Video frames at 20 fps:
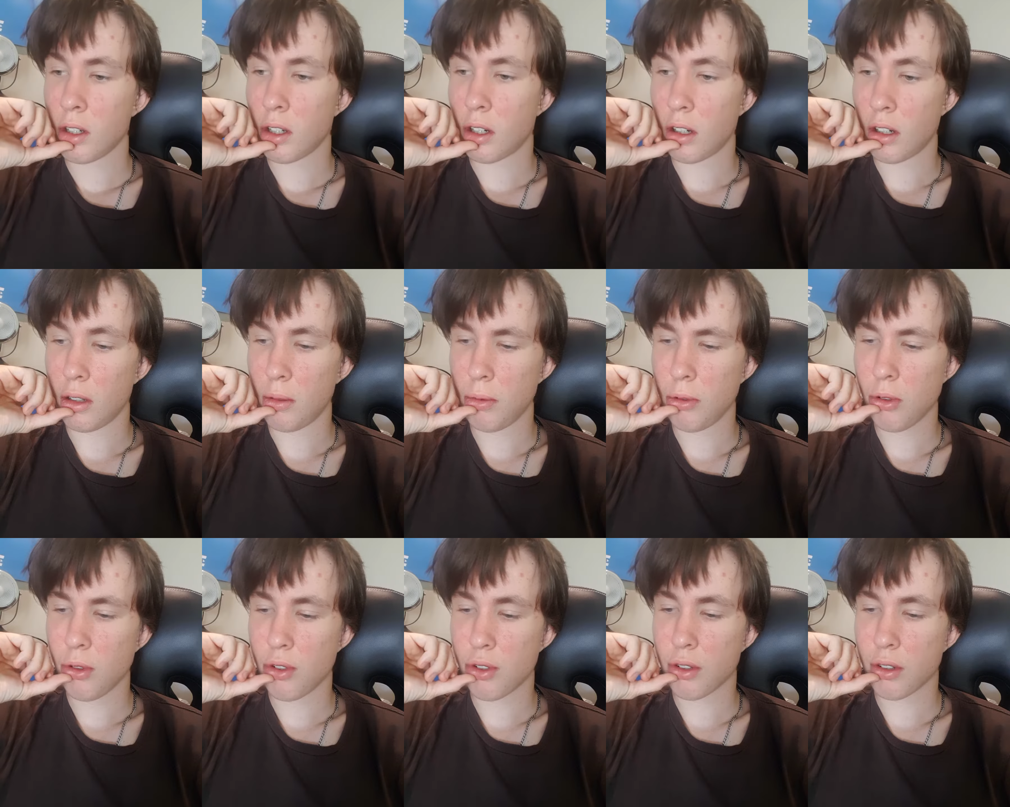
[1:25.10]
I hope
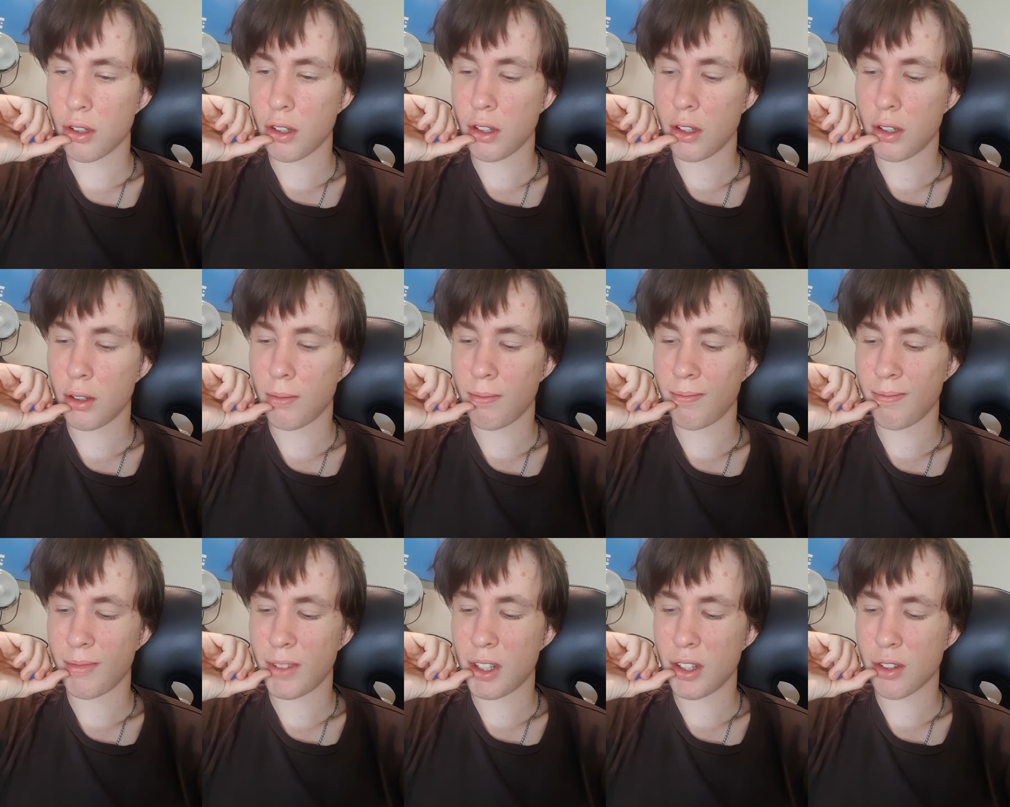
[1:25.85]
you enjoyed,
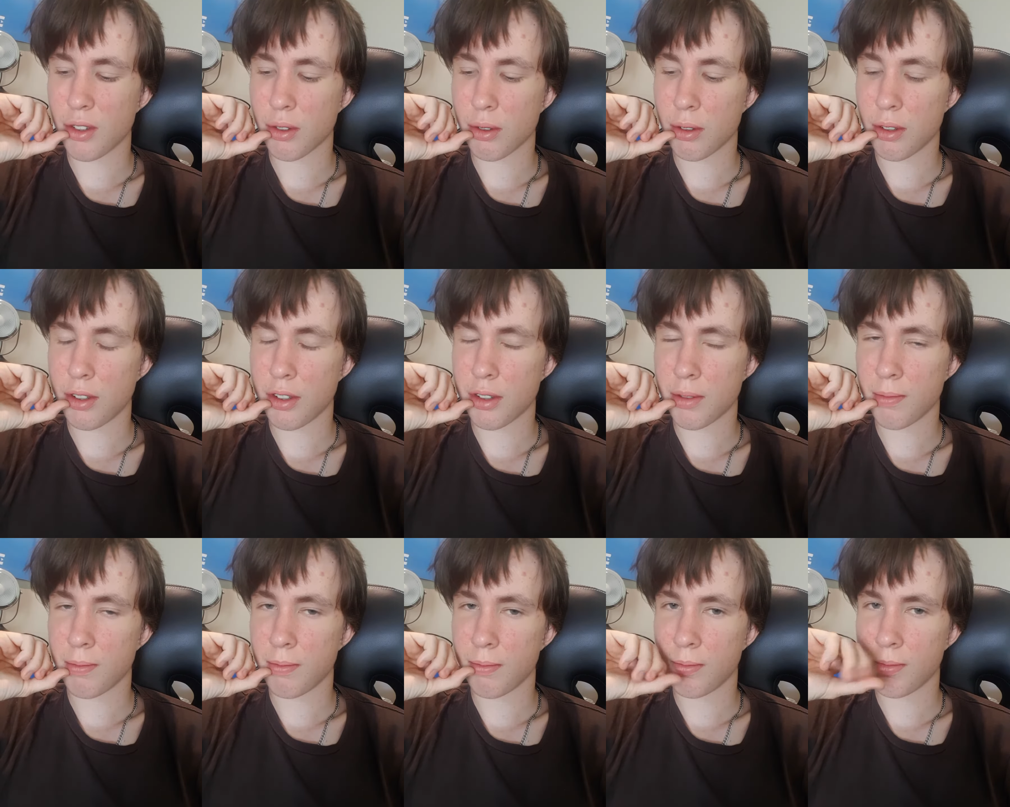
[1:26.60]
and as always,
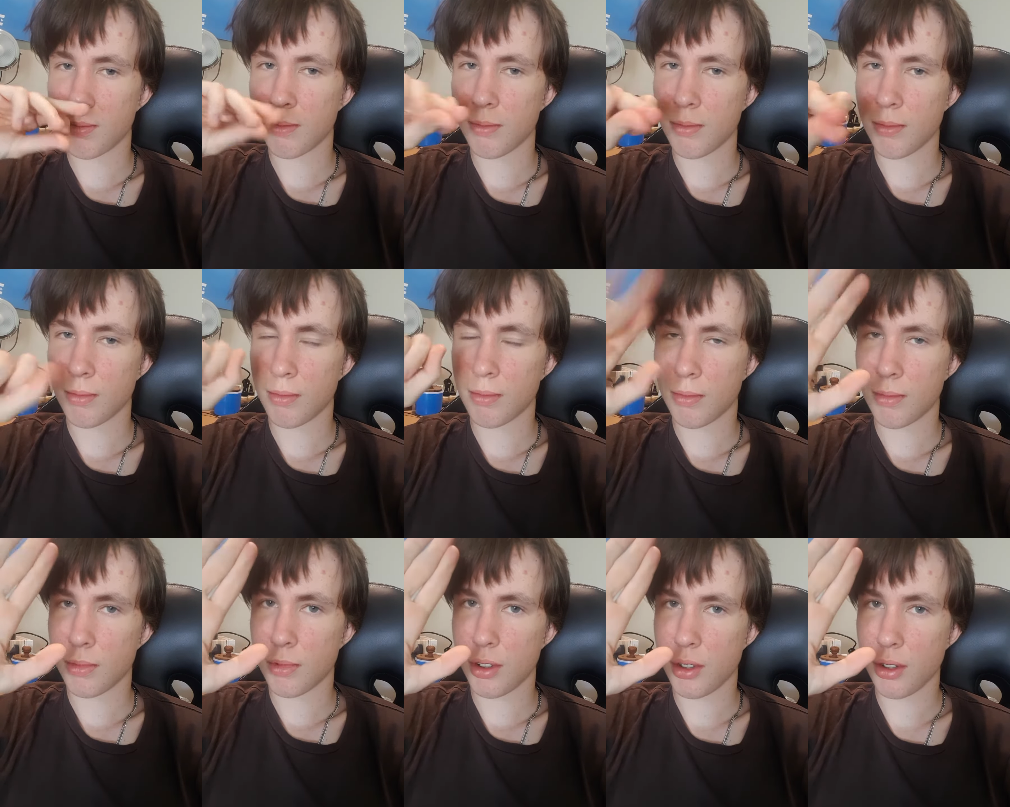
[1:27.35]

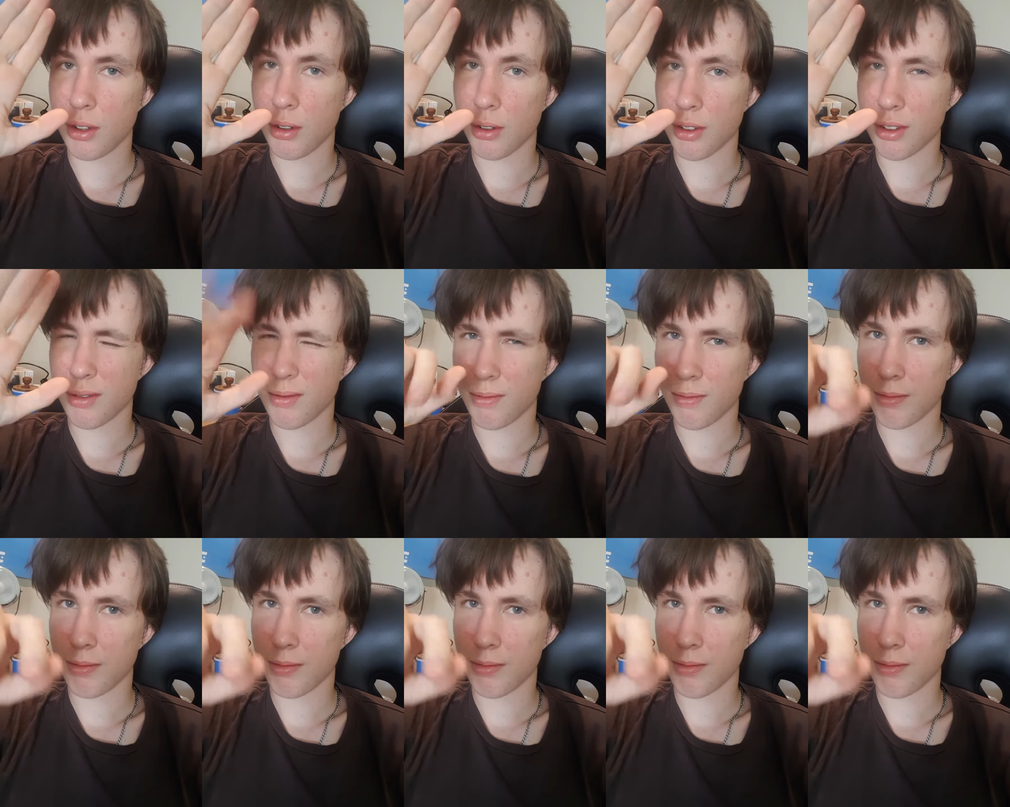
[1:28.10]
toodles.